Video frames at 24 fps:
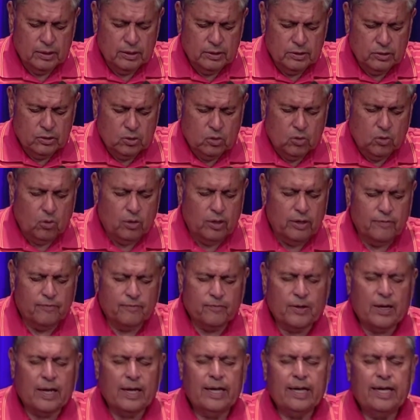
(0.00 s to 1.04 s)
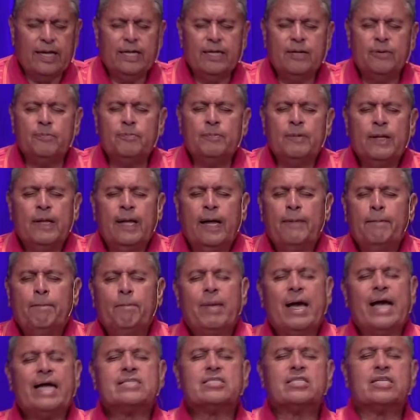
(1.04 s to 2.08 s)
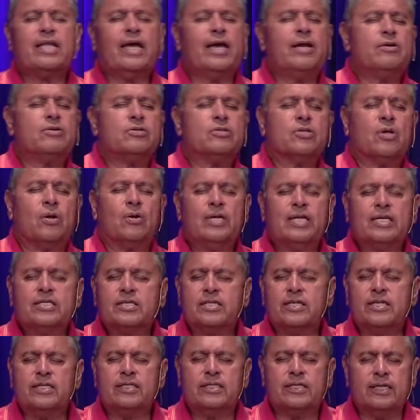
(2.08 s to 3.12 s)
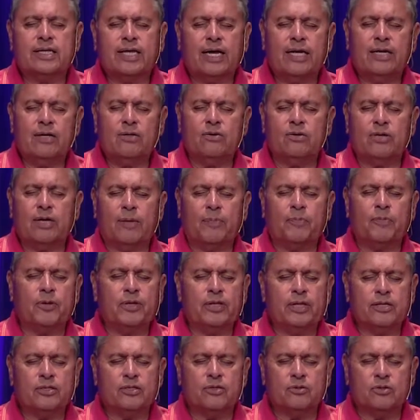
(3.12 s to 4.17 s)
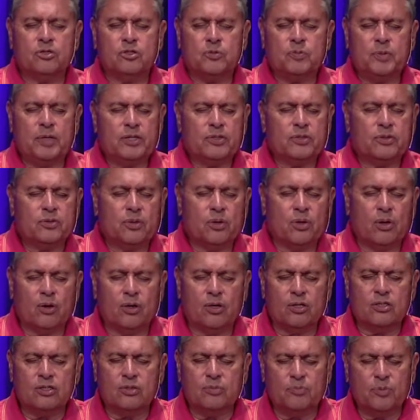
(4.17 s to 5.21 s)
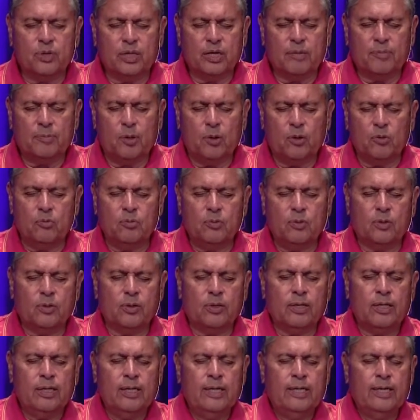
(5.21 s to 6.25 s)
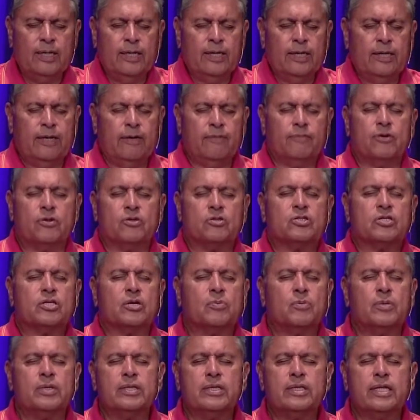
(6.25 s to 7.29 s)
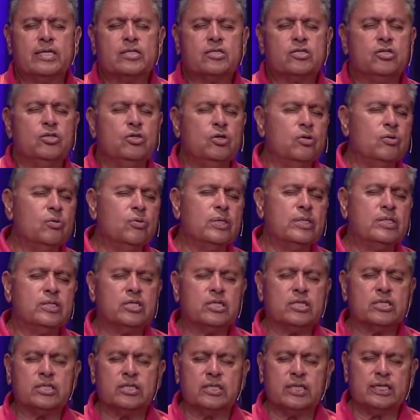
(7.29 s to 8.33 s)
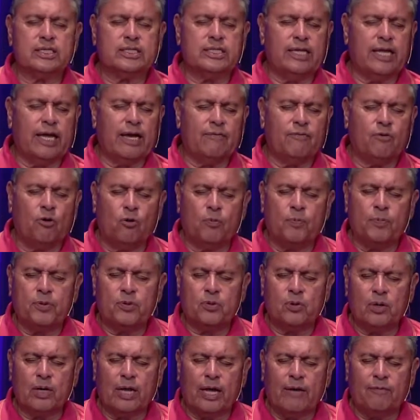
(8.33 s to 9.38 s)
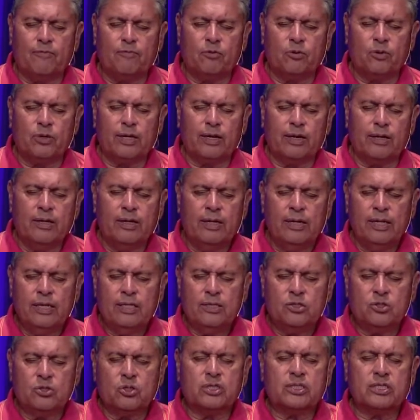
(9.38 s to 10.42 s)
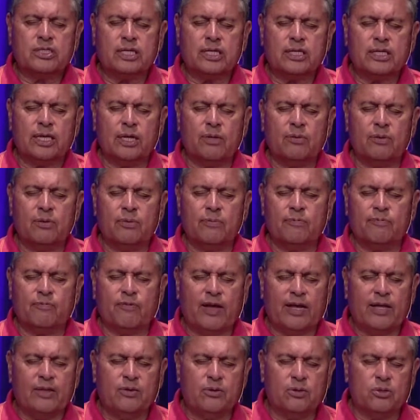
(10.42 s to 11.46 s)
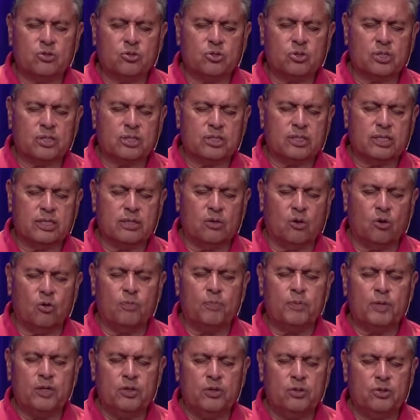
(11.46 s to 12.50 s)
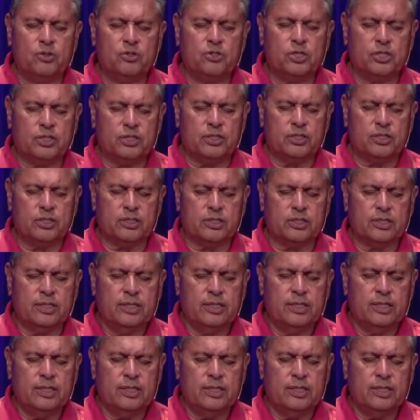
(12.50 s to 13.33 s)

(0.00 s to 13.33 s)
So, Lord, if any backsliders are listening tonight, Lord, I pray that you would speak to their hearts and bring them home, Lord. If there's someone that's new and just doesn't have hope in their life, Lord, I trust that they would find their trust and hope in you, Jesus.